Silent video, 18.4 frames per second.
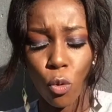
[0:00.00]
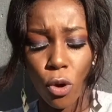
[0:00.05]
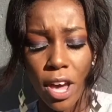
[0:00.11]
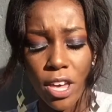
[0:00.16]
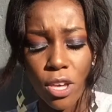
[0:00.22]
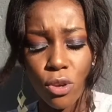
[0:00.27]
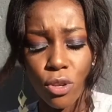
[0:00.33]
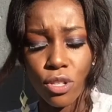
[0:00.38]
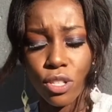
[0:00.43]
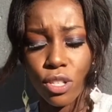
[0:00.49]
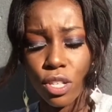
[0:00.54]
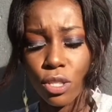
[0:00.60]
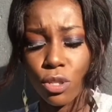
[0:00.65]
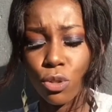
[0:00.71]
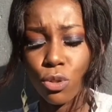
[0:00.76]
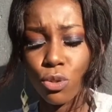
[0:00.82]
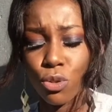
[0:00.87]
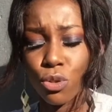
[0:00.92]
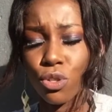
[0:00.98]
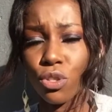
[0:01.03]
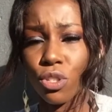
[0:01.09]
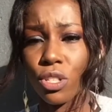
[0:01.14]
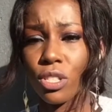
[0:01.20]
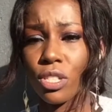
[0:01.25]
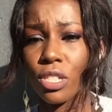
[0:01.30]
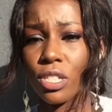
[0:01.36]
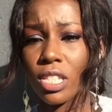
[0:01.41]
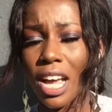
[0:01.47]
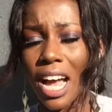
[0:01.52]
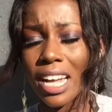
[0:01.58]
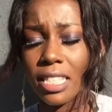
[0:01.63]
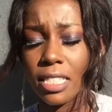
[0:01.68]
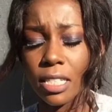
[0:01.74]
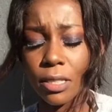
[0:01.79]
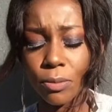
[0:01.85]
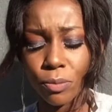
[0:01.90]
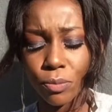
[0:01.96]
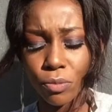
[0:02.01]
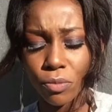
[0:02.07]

where you need to just start